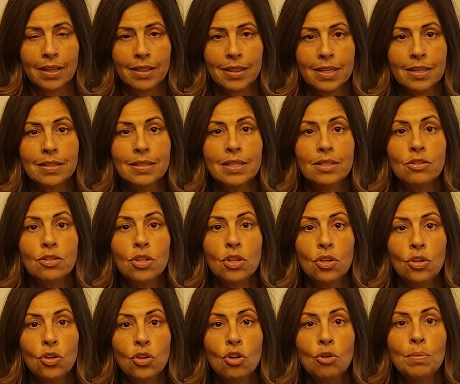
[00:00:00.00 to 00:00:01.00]
This is the
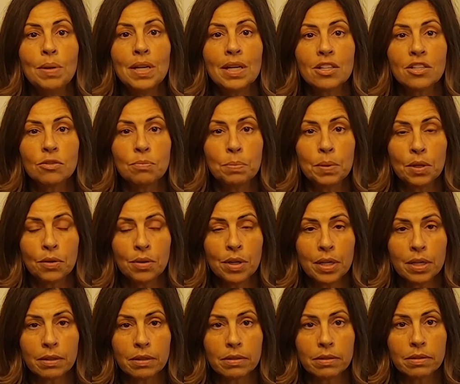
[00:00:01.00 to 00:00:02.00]
human
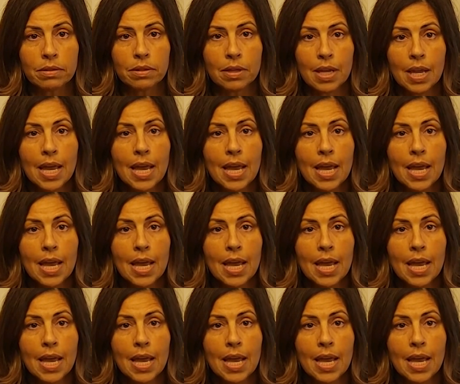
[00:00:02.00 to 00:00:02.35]
experience.